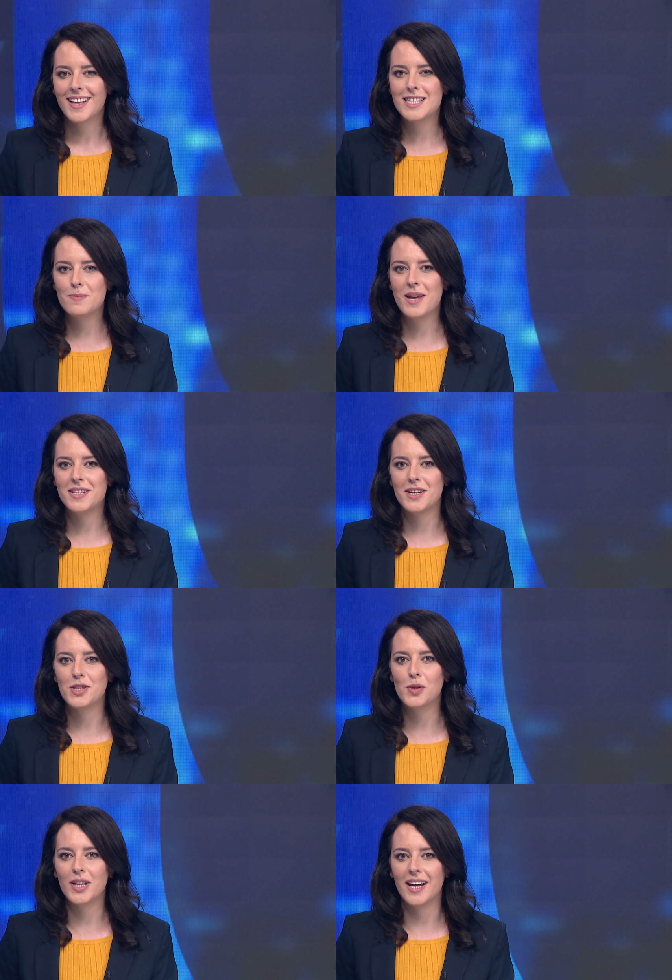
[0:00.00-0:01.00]
Let's speak to
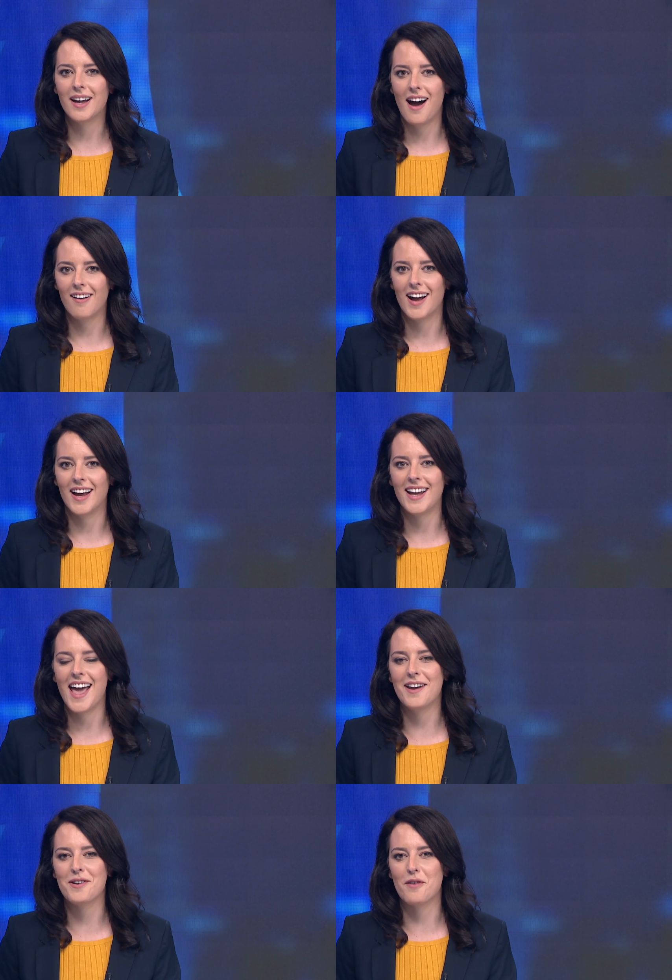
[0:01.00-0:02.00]
Yulia Karra, an
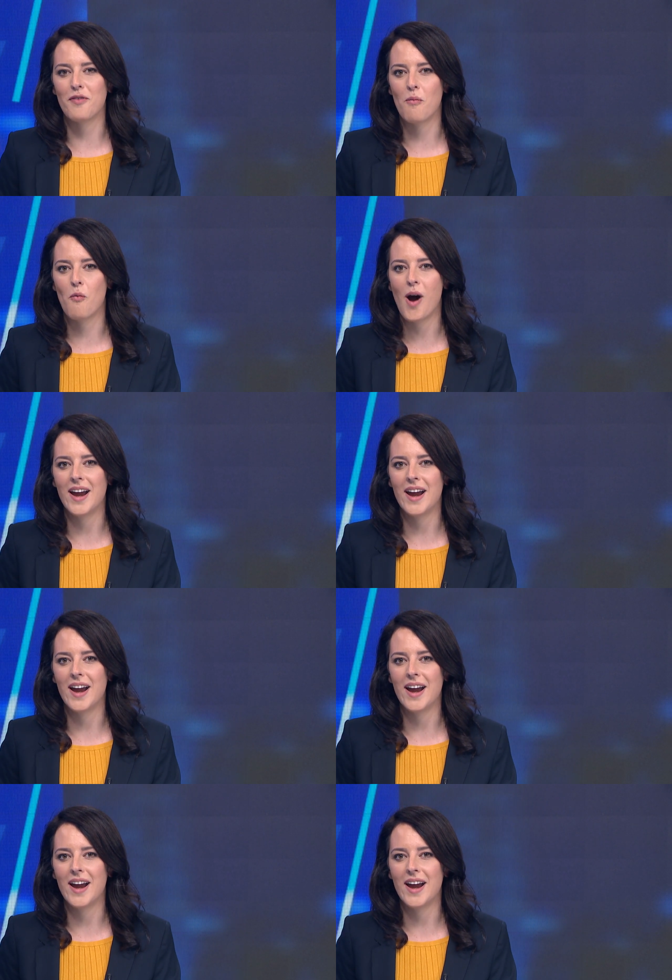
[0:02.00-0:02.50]
editor from